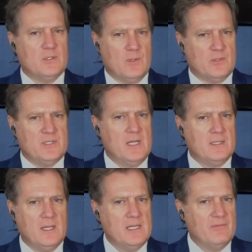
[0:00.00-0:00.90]

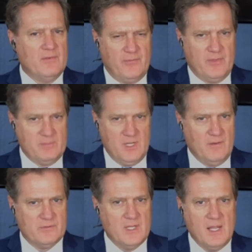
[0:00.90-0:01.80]
understand that even for
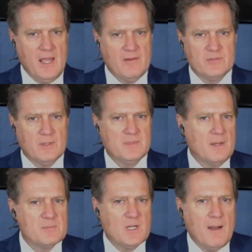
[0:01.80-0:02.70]
themselves, they have
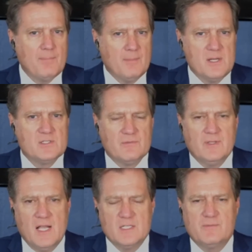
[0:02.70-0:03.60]
sometimes compromises of
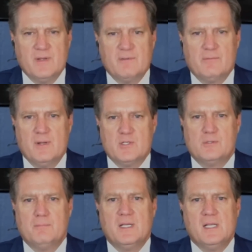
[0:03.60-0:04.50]
classified
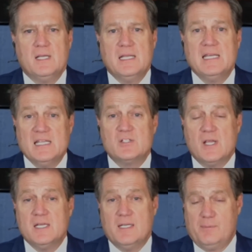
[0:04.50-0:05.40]
information. But it, it is
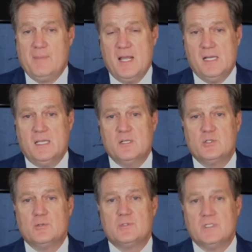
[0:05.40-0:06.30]
a diplomatic
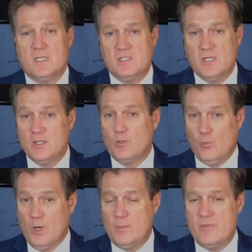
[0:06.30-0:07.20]
issue to continue to
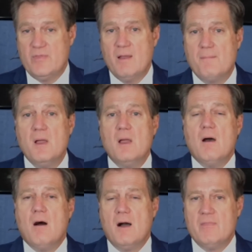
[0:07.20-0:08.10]
work with them
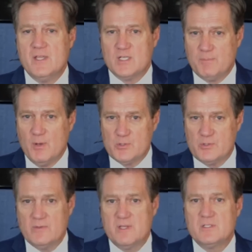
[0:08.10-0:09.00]
on the
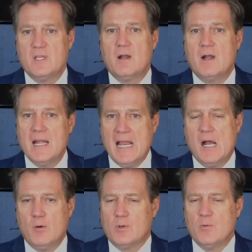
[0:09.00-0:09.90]
exposure that's there and
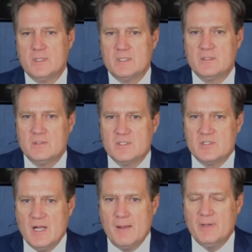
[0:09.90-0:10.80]
how we're going to, to
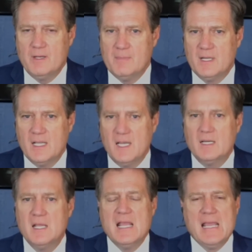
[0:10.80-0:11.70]
stop it and mitigate
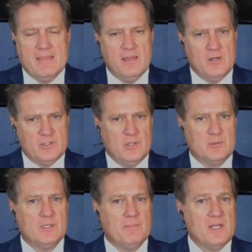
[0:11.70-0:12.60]
it. And then also
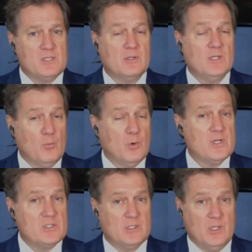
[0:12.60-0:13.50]
to make sure that we're
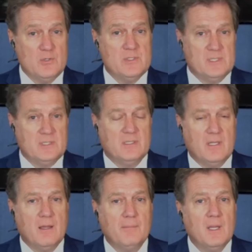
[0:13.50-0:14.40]
disclosing to
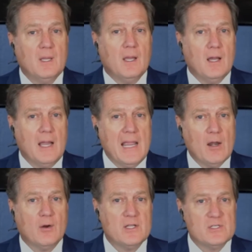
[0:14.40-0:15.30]
them uh,
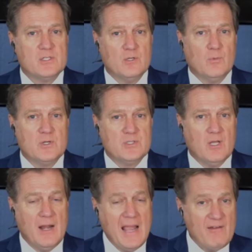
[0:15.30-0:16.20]
areas in which
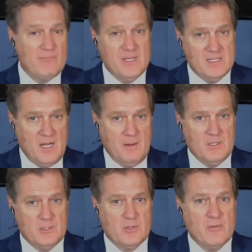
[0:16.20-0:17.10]
there have been
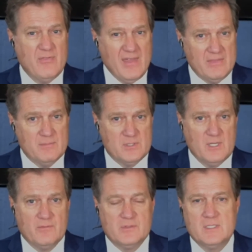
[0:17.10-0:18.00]
damage so that they
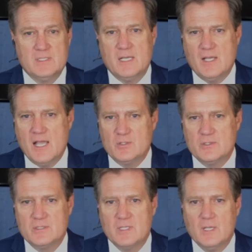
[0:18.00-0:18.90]
themselves can take
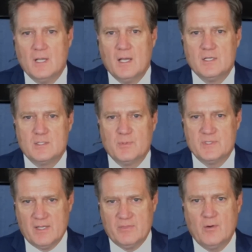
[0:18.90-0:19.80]
actions uh, to
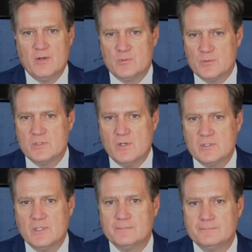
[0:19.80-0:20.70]
protect their interests
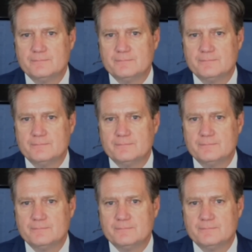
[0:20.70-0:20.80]
also.